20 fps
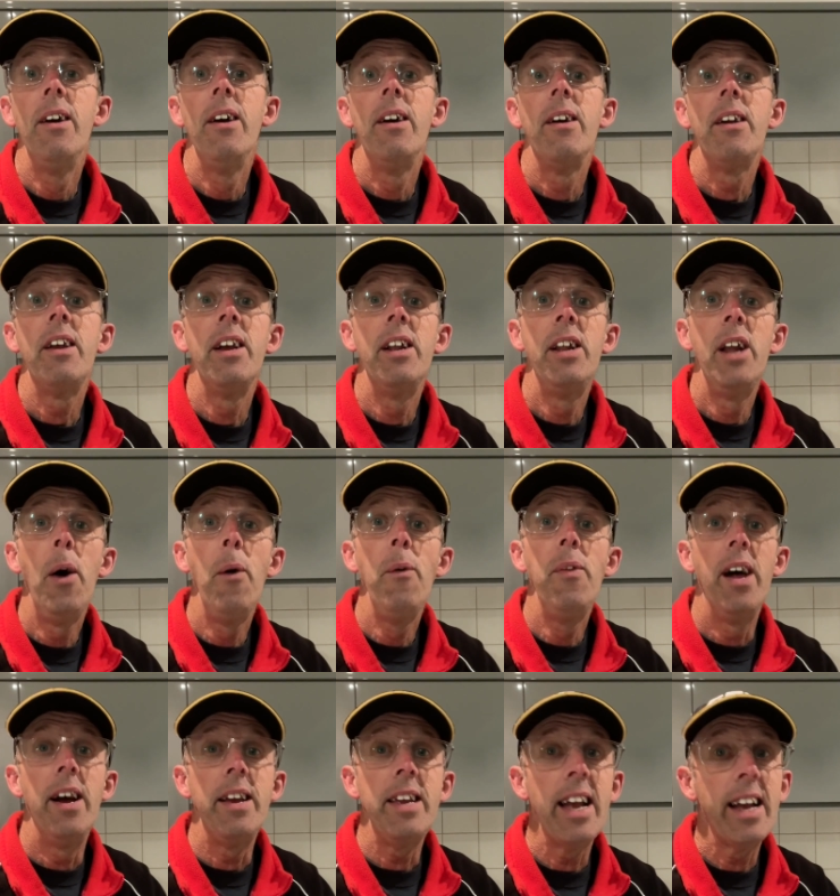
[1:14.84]
you know
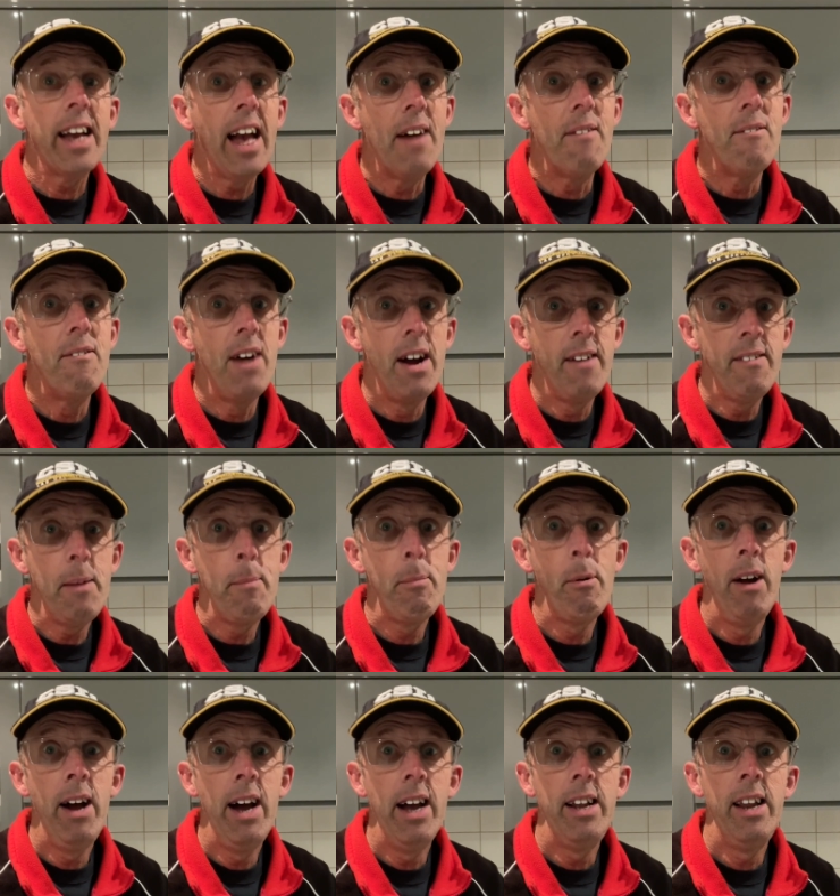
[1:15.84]
that you get very
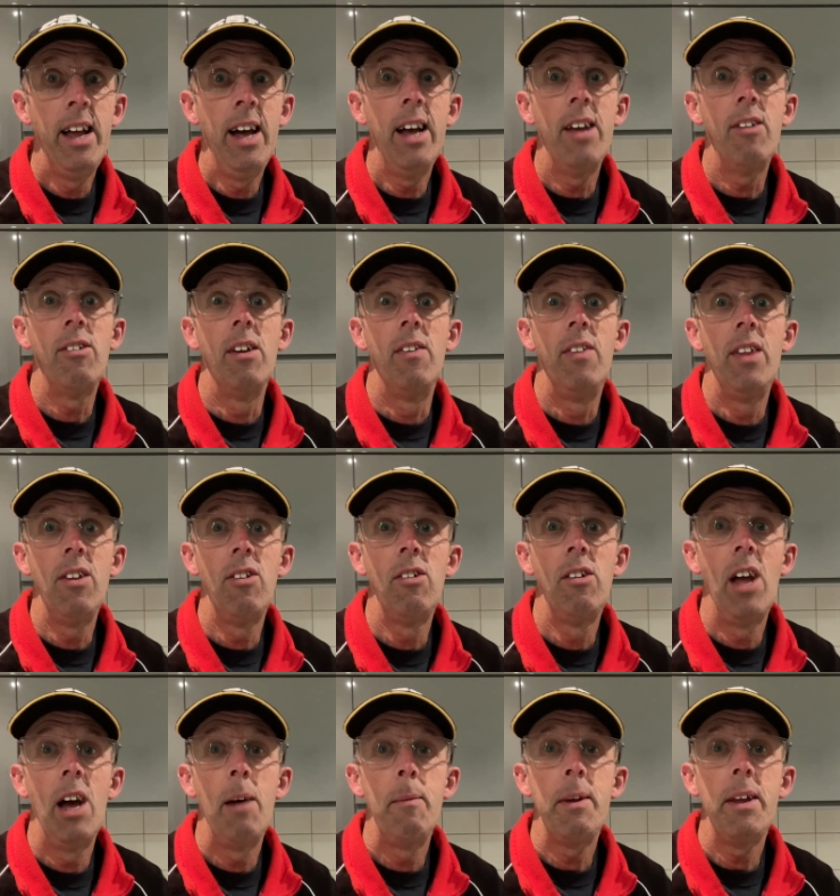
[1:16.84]
bright nights at this
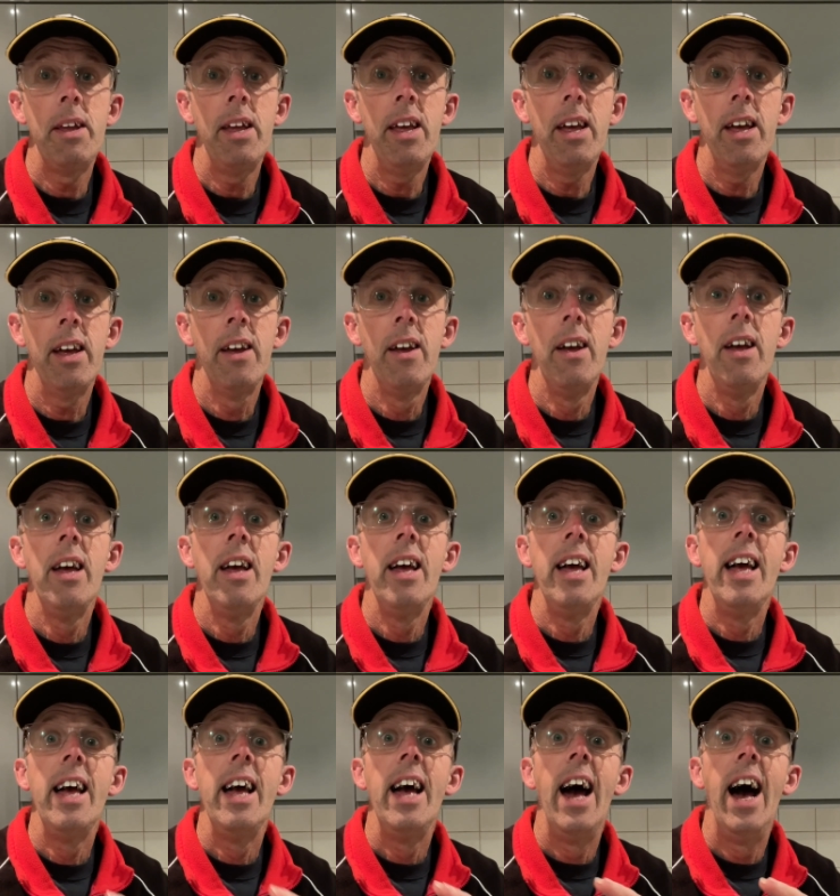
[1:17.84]
time of year.
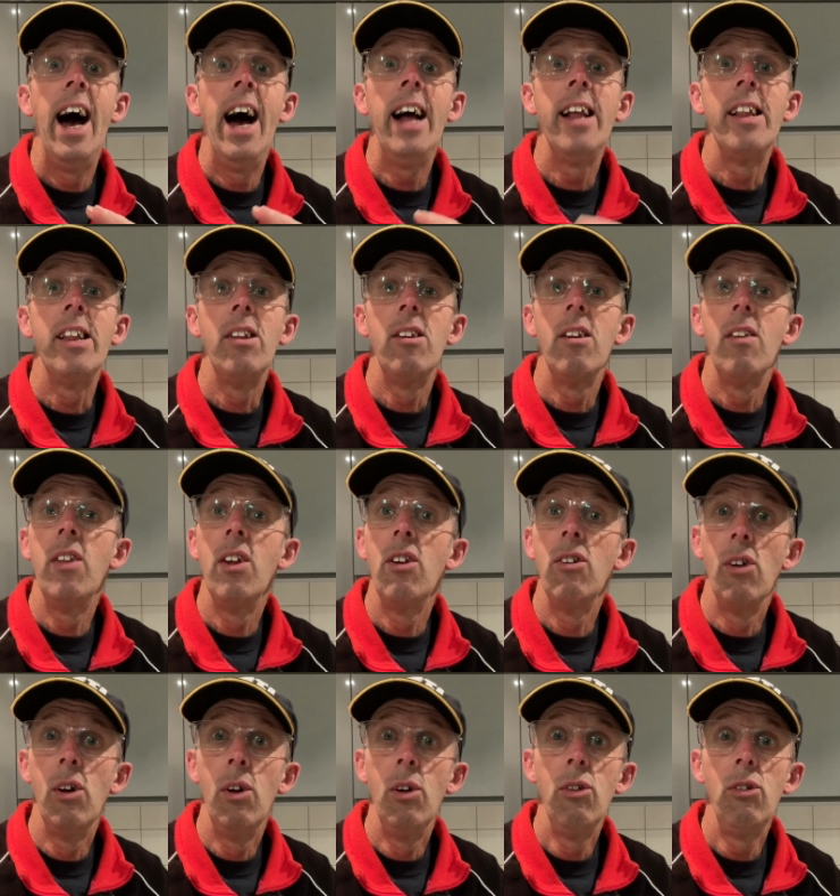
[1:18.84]
And there's
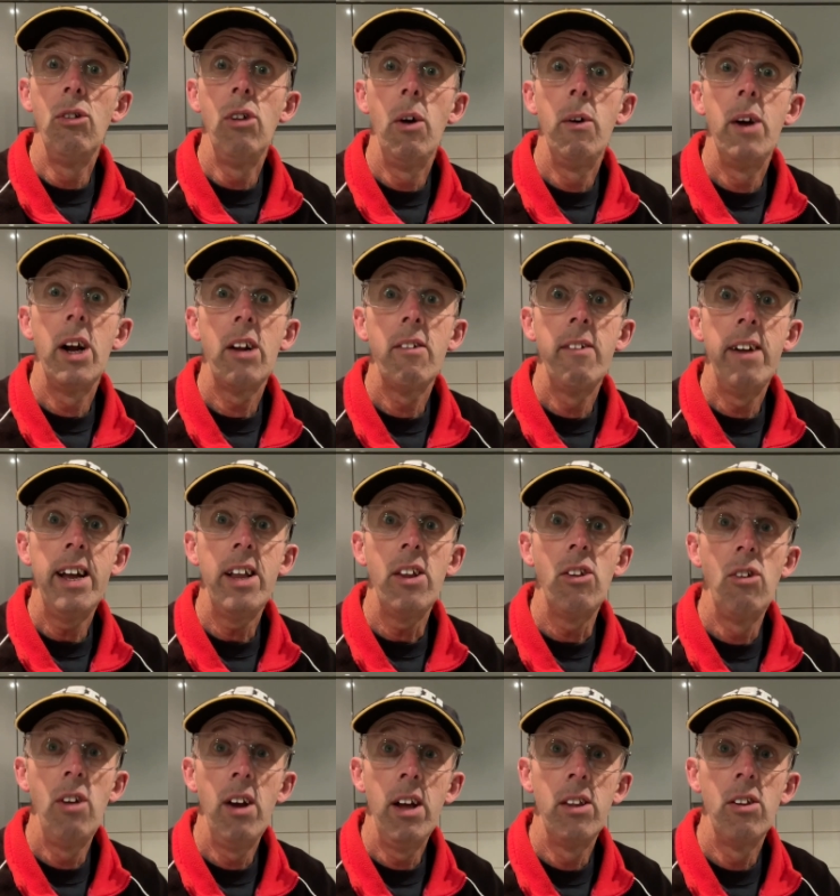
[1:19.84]
also a great
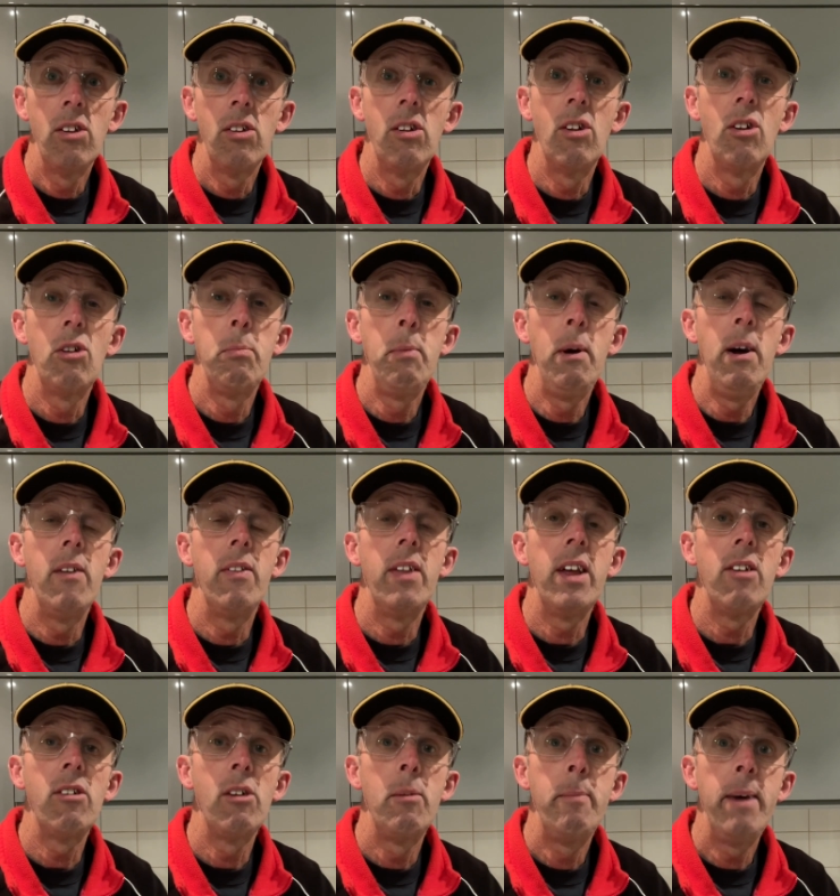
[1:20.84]
chance to spot
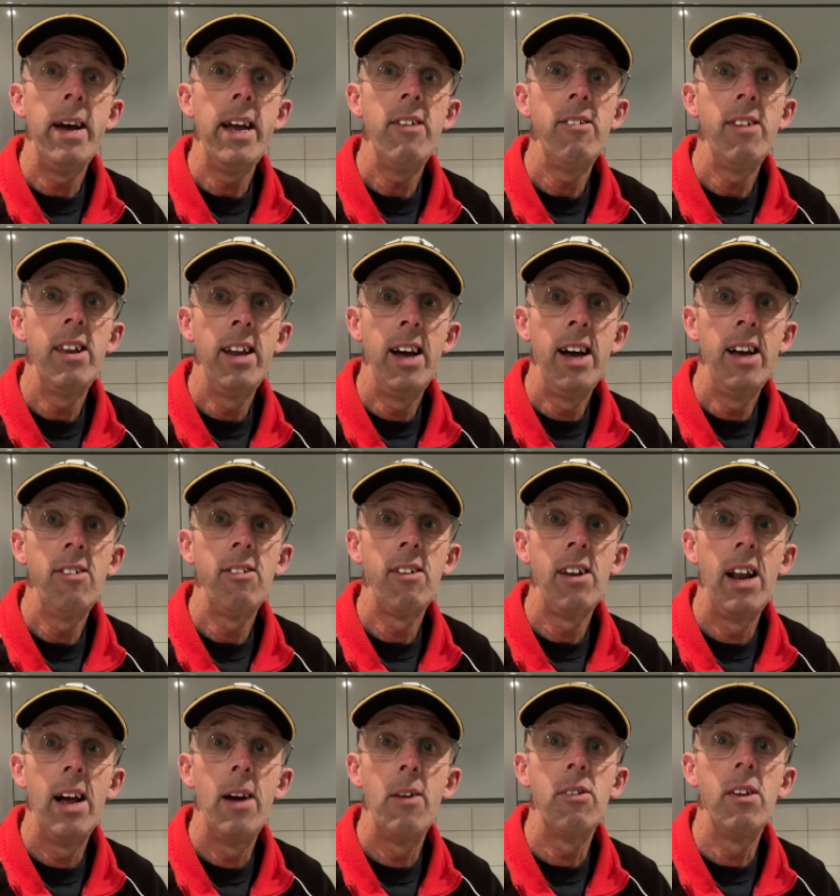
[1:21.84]
these amazing ice
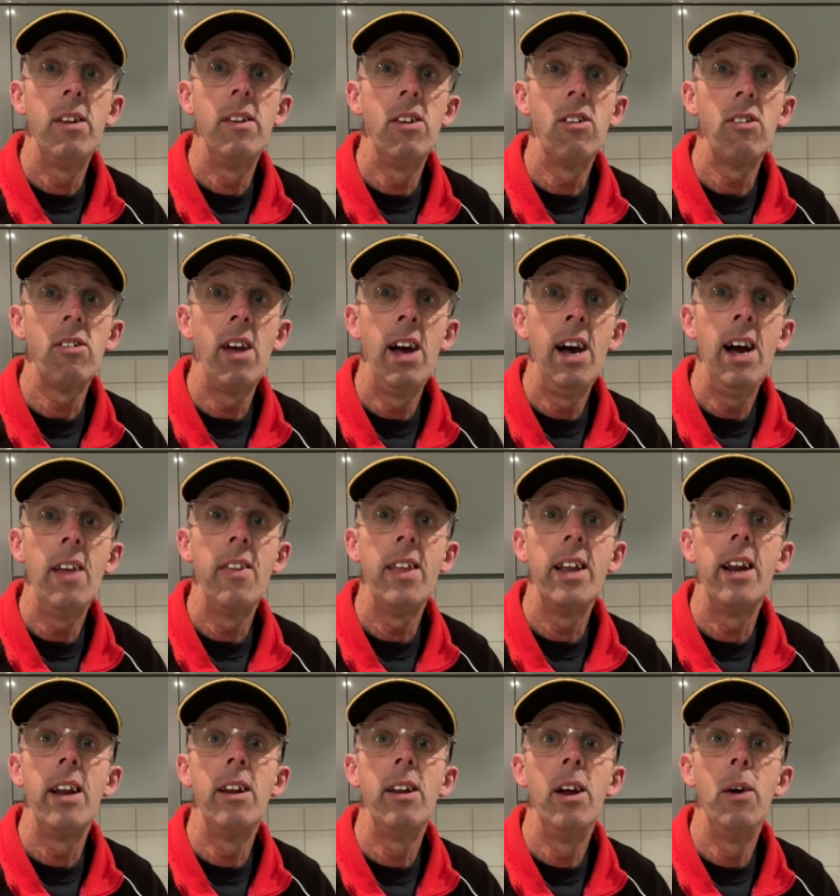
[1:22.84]
clouds in the sky that
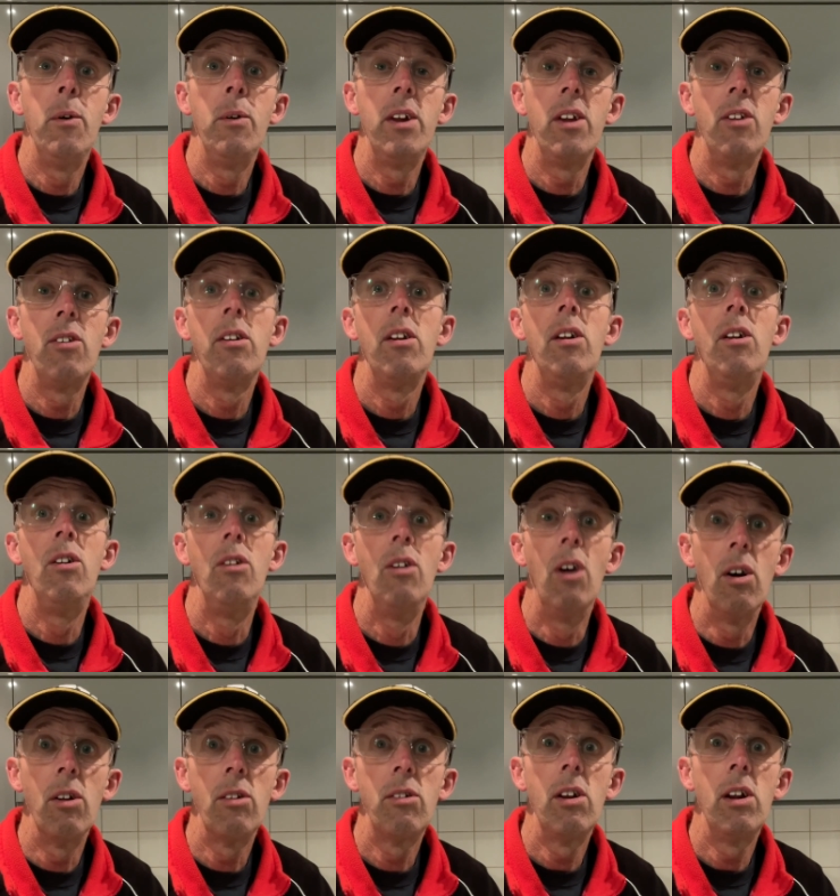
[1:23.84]
are known as
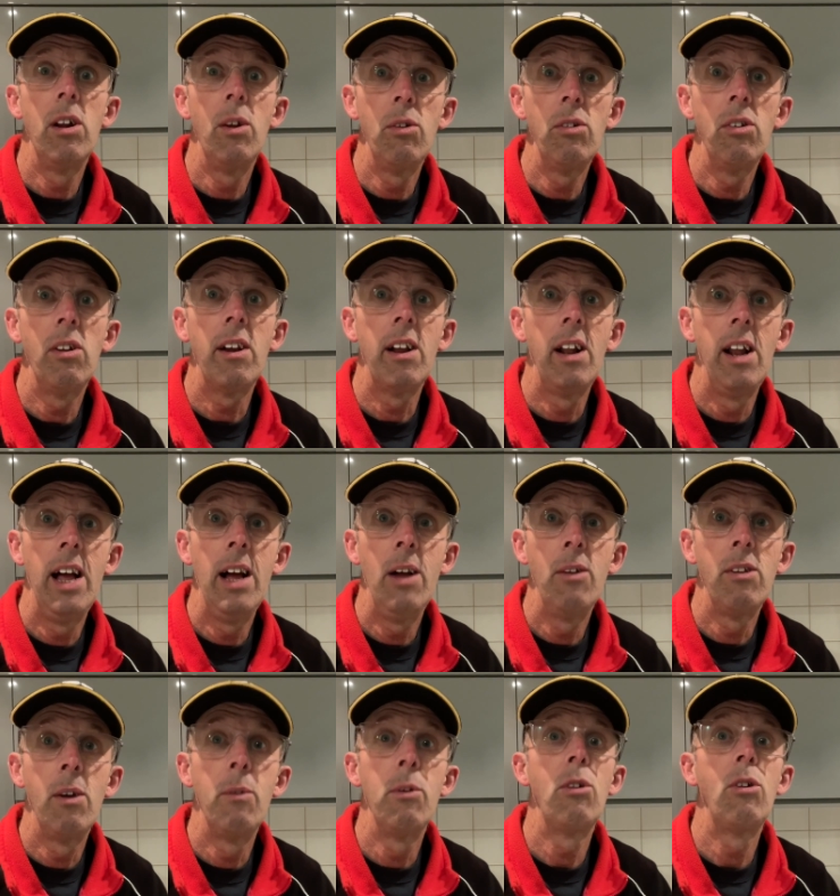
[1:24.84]
noctilucent
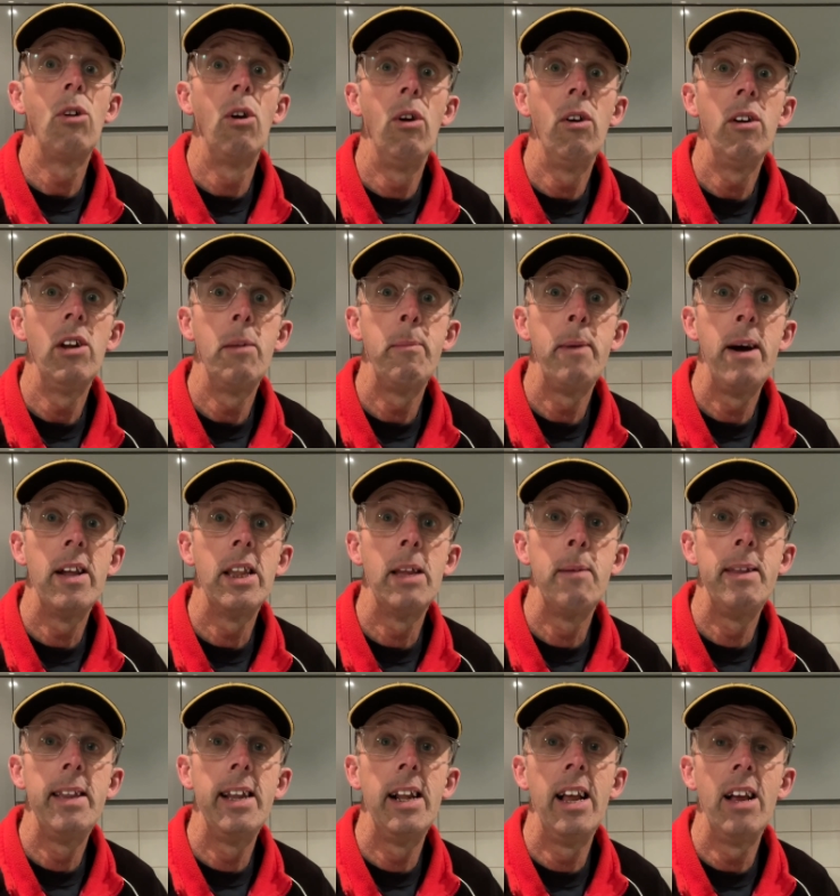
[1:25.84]
clouds. I was talking about them
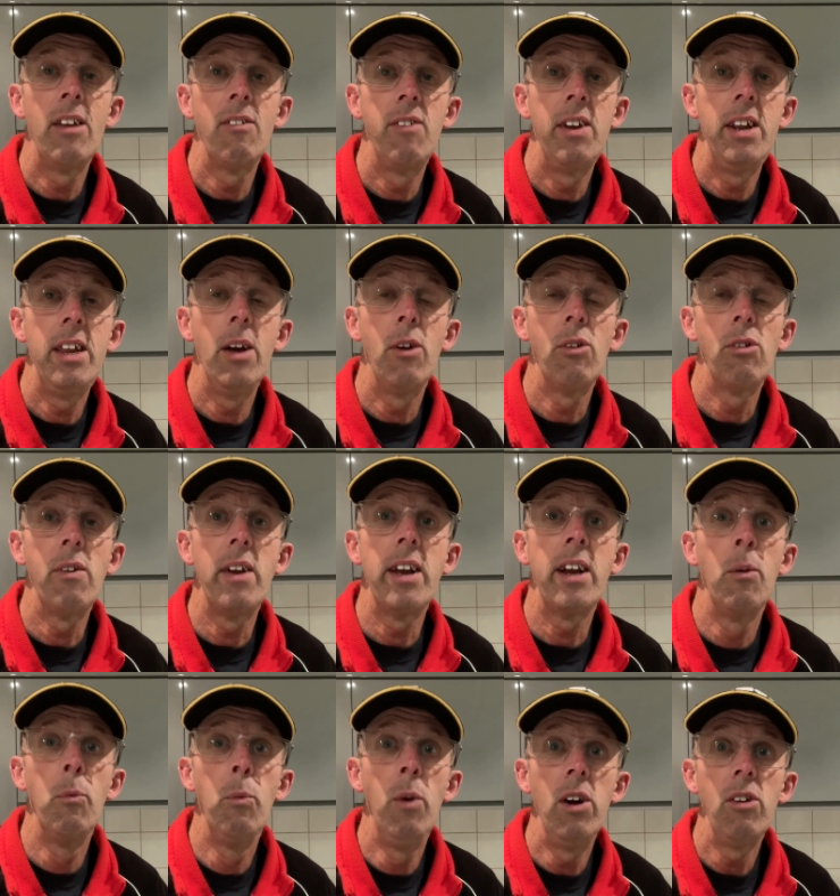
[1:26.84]
in the last video, so you
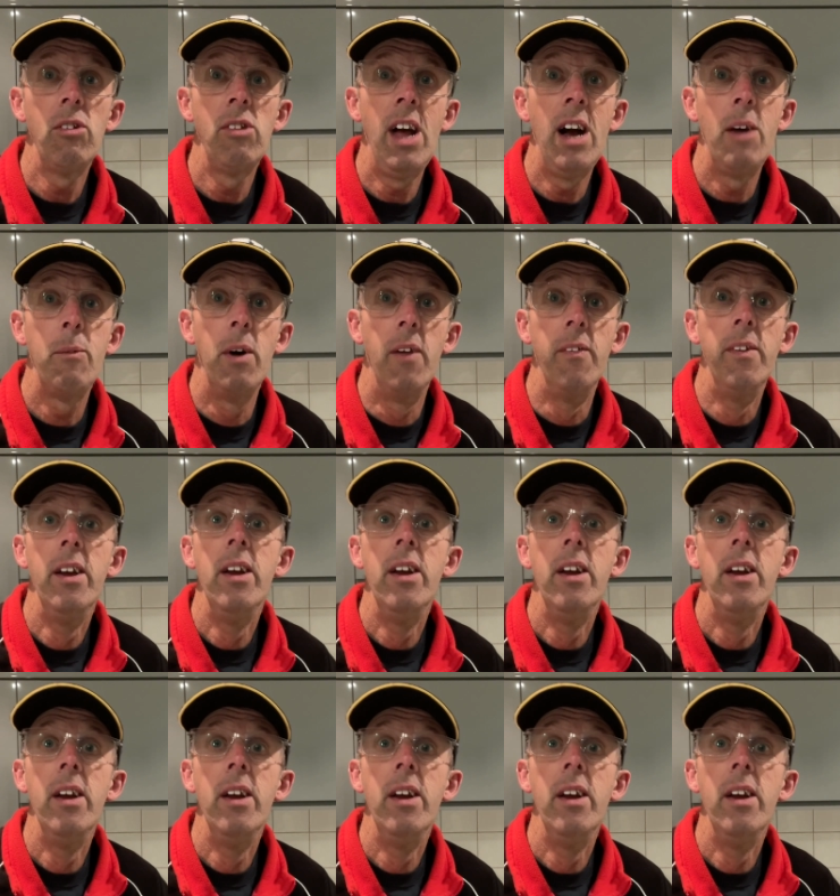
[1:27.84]
can watch that one